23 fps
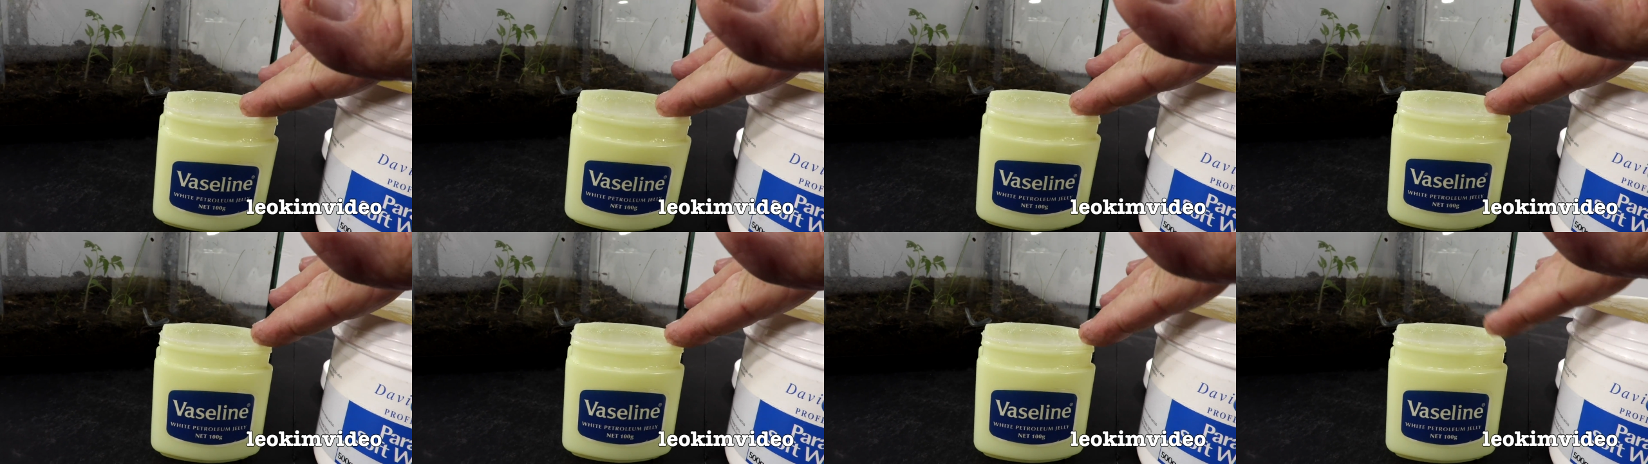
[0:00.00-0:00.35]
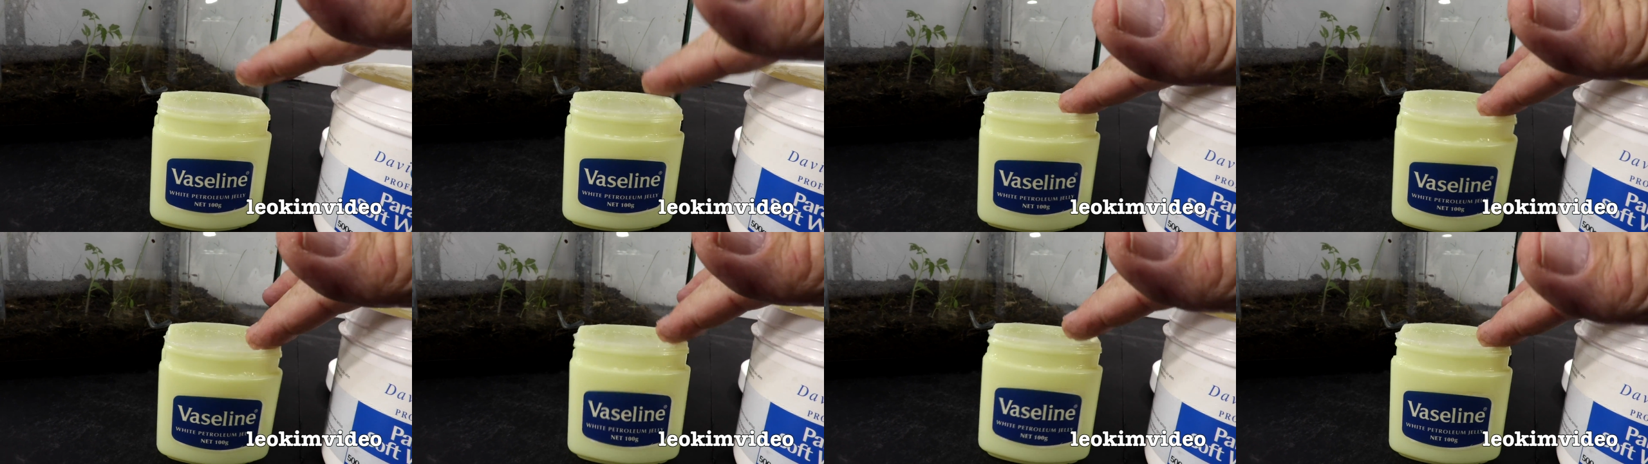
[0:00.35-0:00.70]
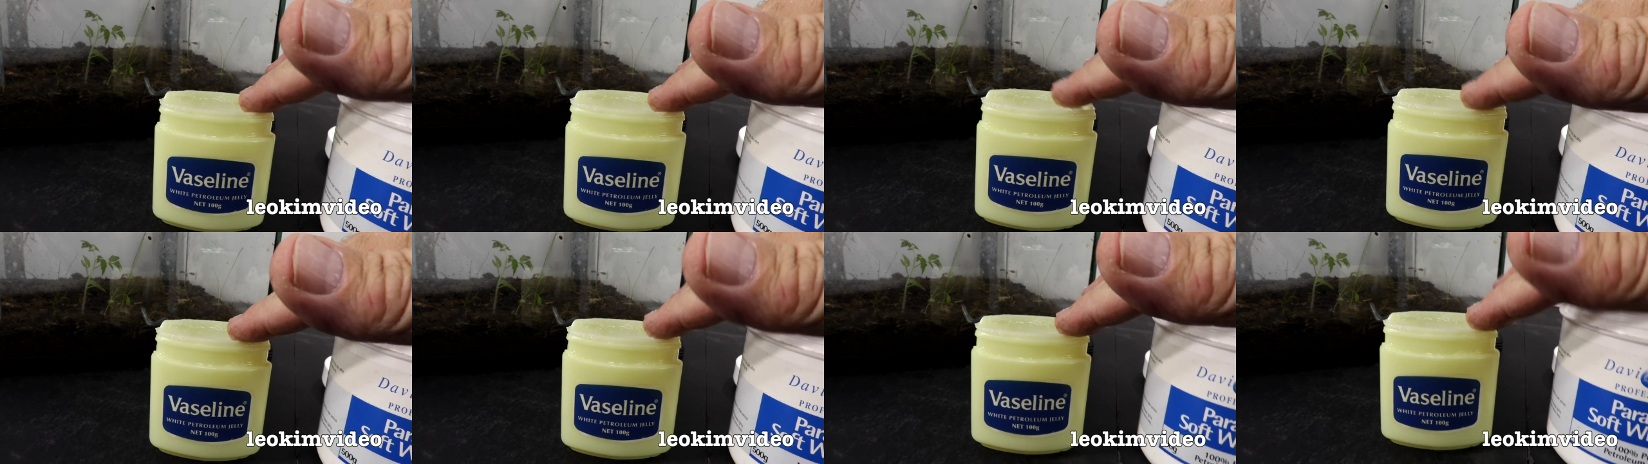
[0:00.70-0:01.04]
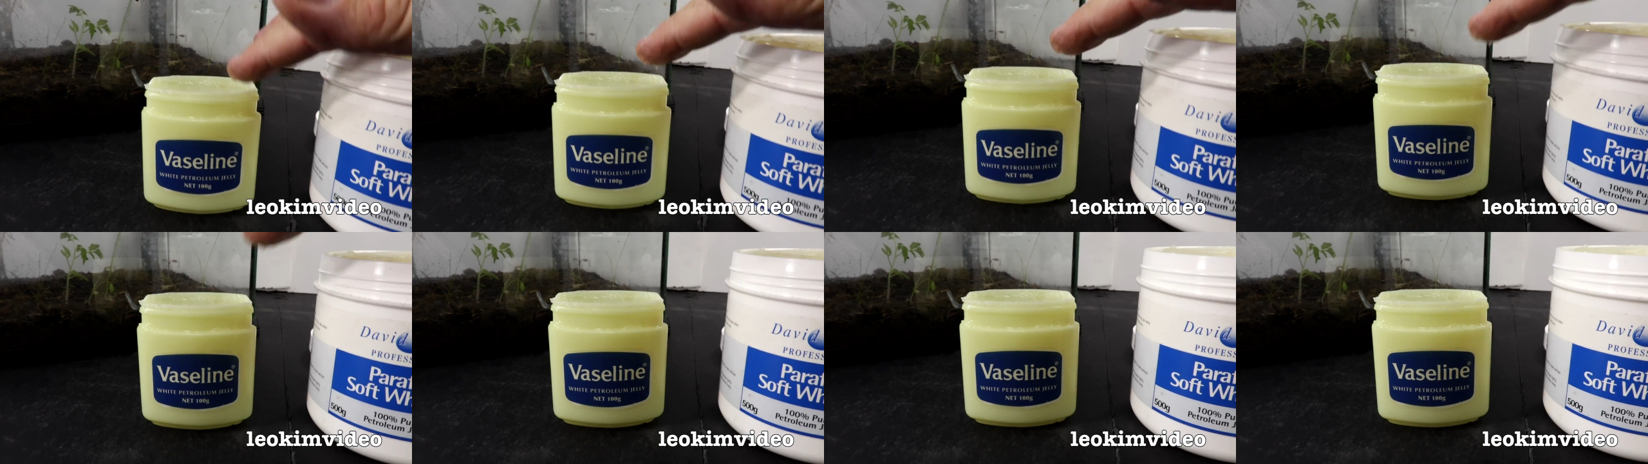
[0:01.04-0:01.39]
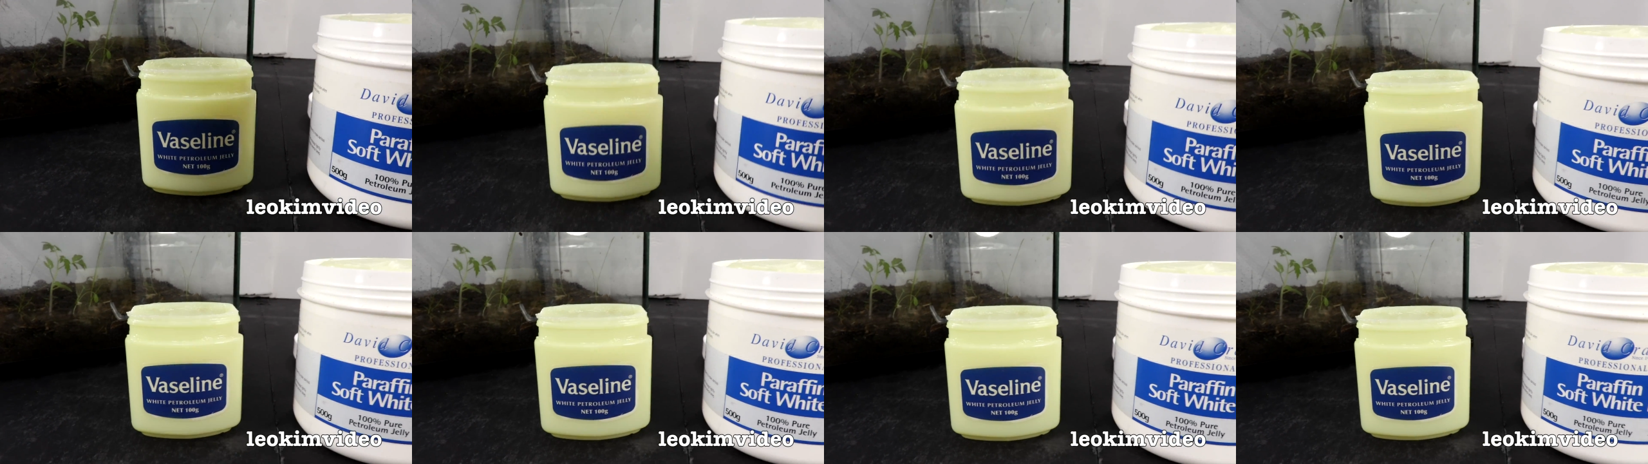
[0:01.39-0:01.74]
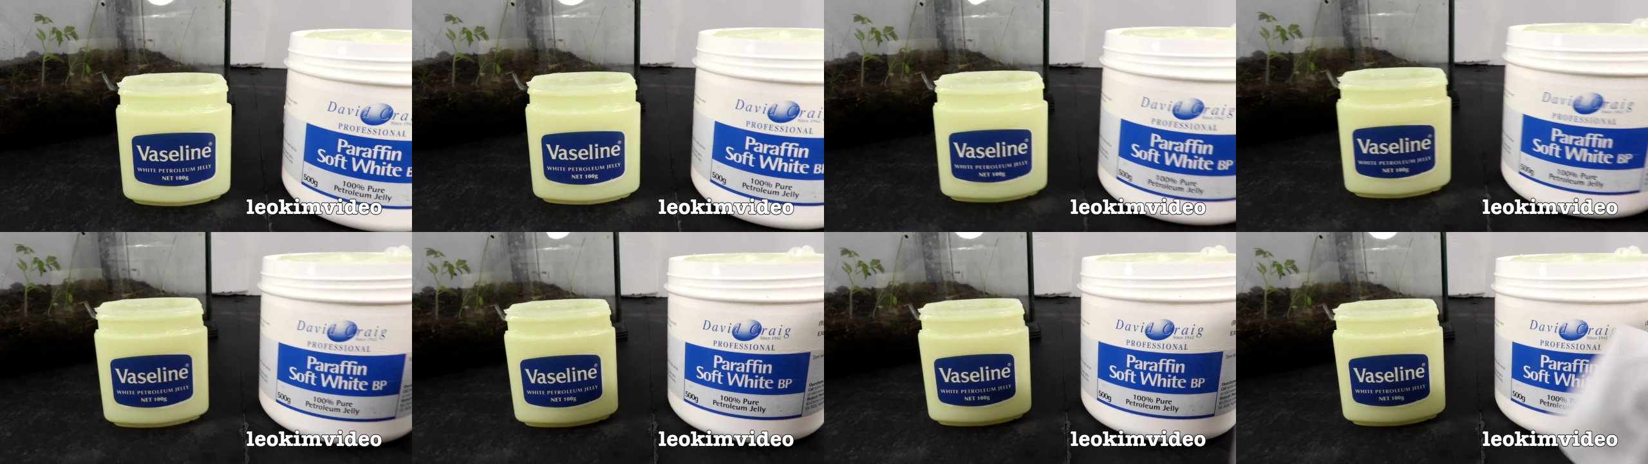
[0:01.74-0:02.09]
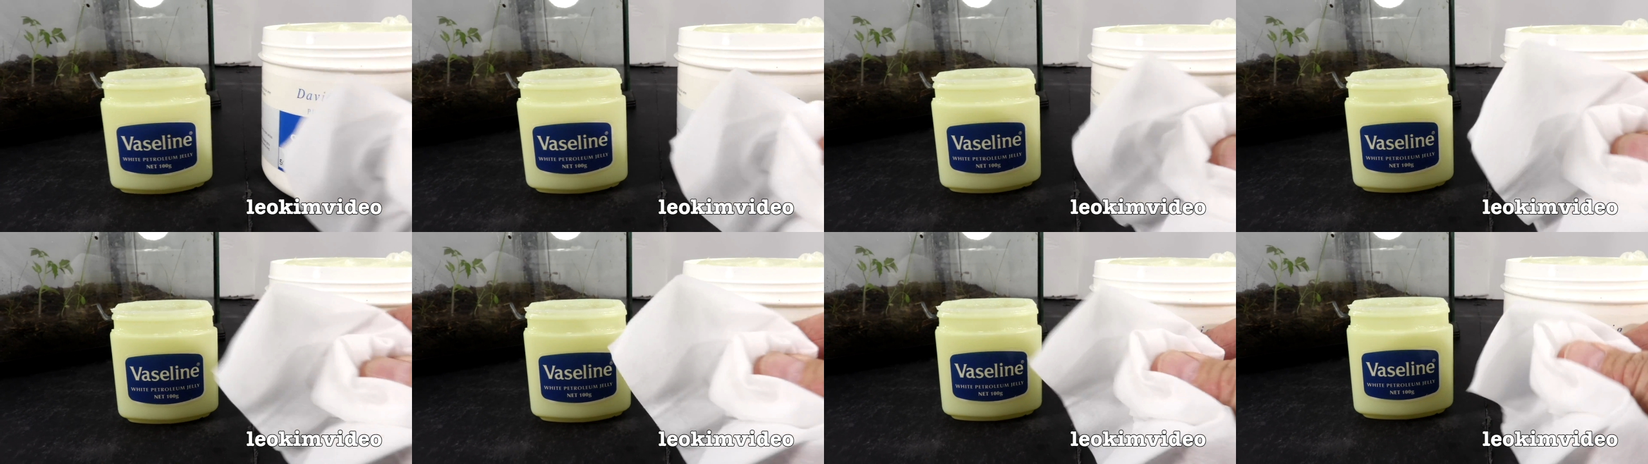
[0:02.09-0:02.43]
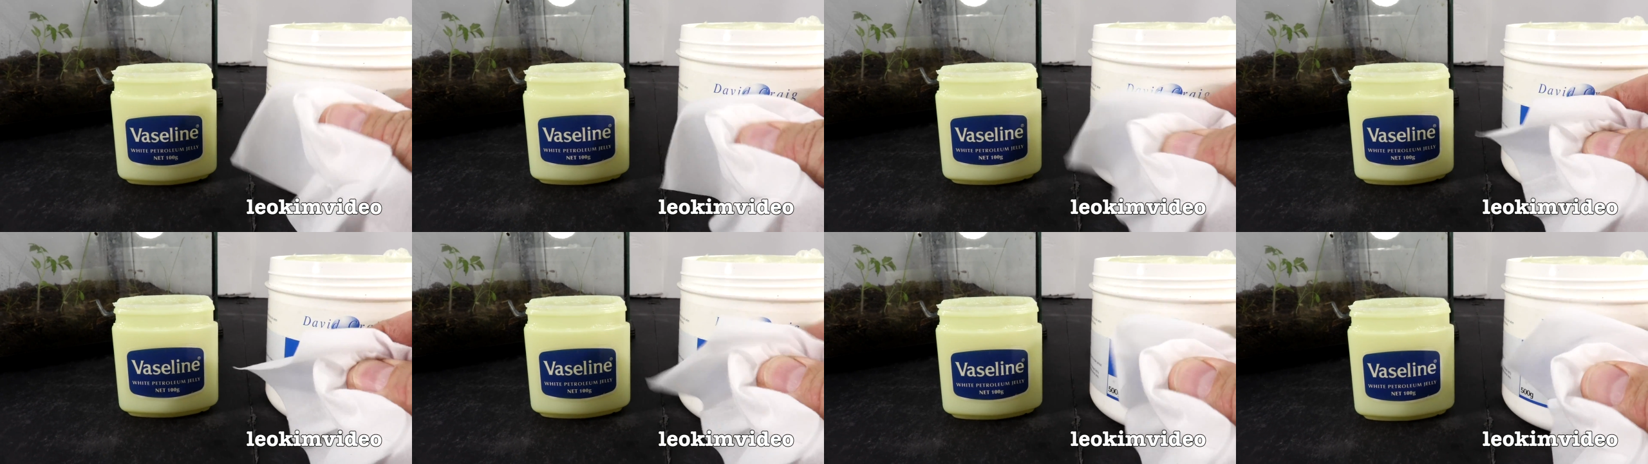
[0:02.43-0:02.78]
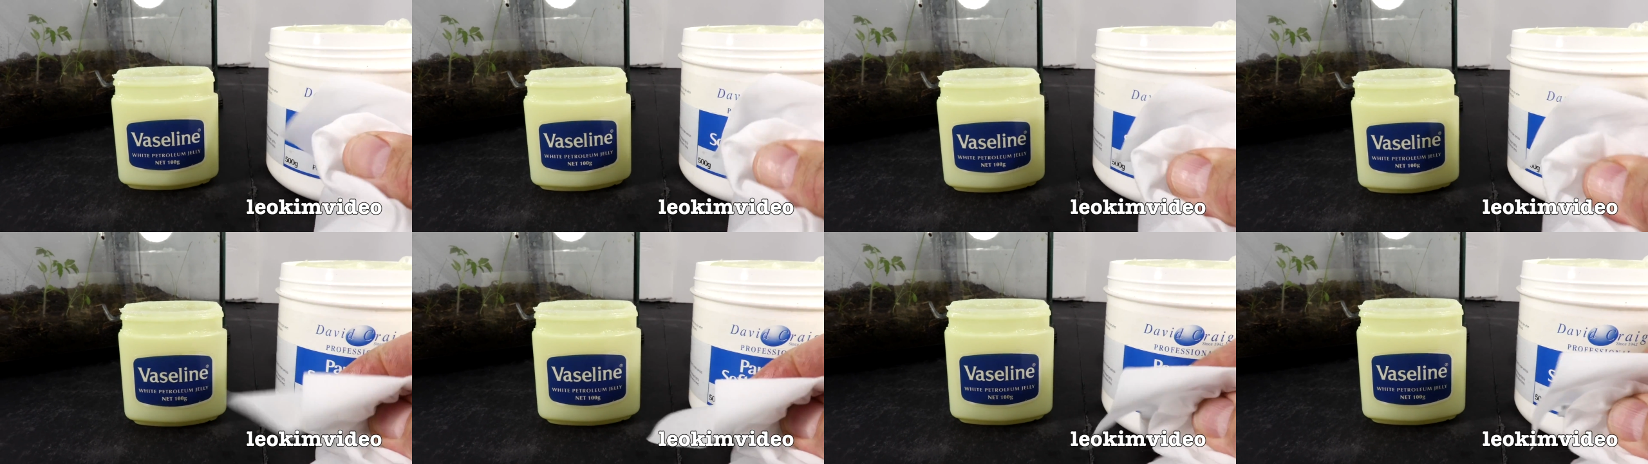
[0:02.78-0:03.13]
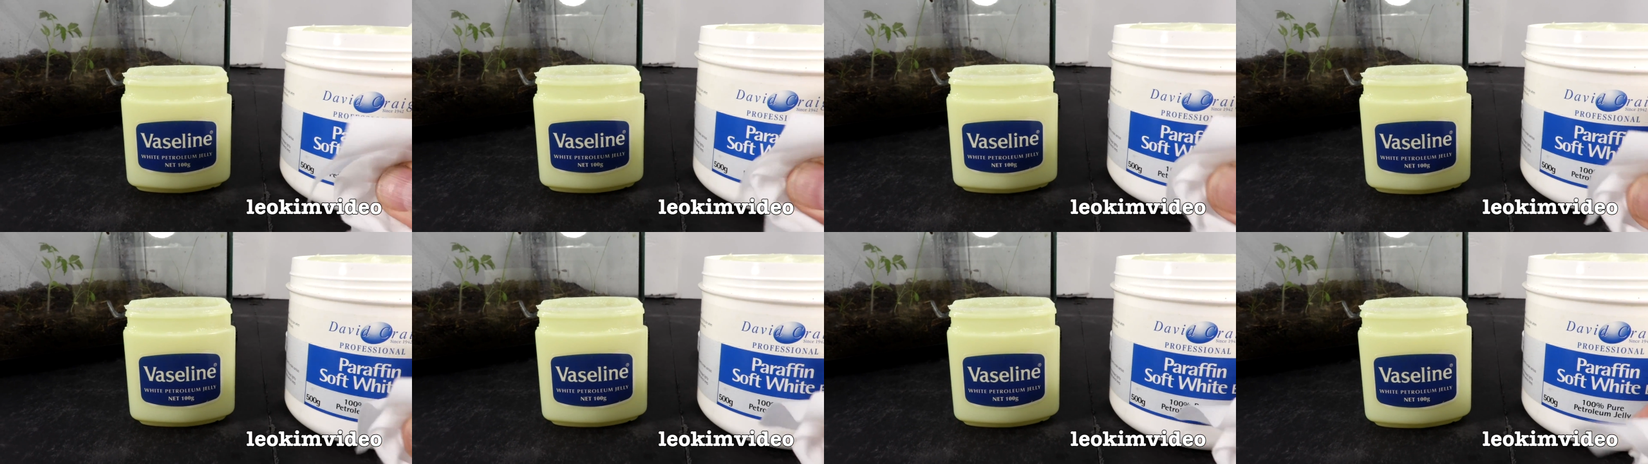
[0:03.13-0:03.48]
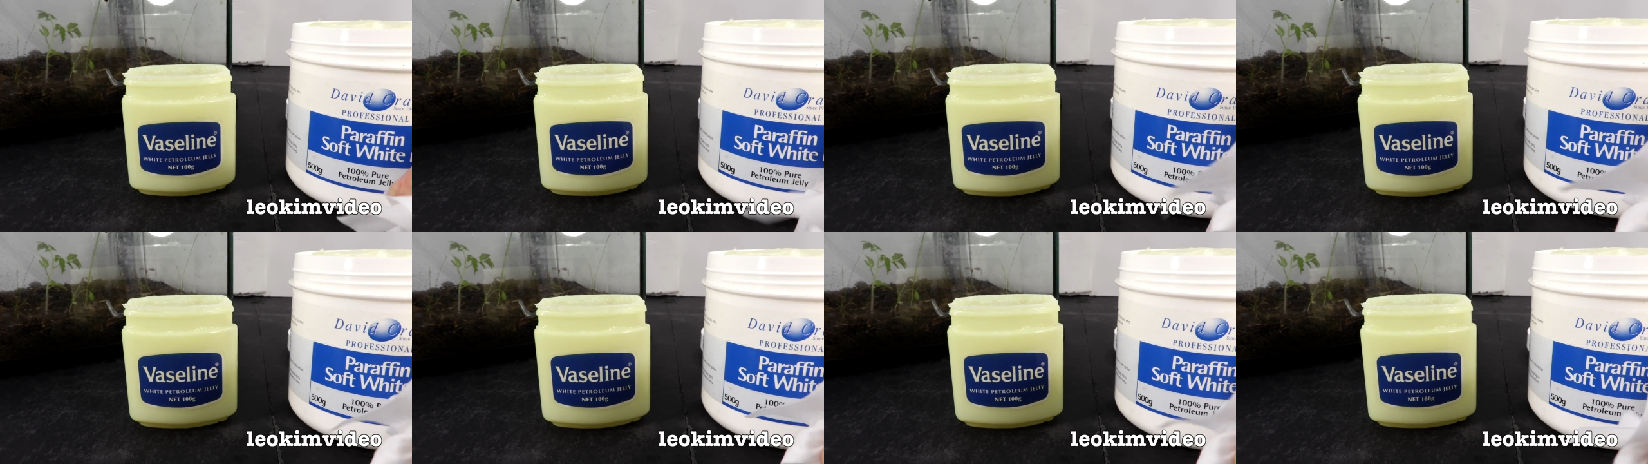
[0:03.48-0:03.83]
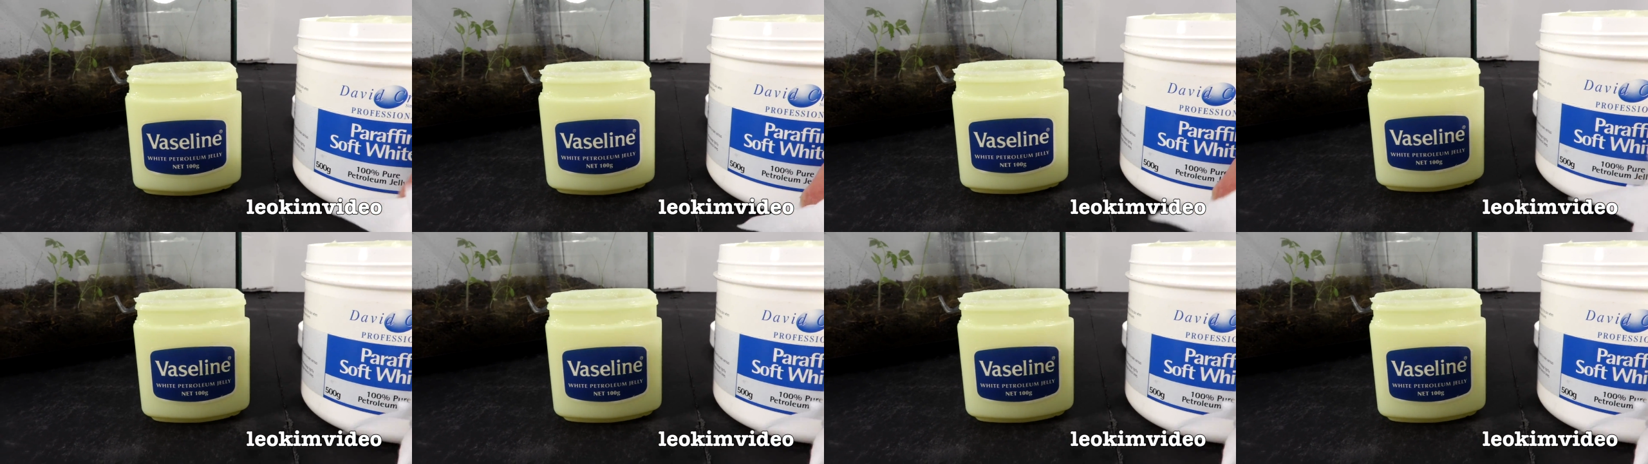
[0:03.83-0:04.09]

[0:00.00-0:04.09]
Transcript: [unreadable: no face in view]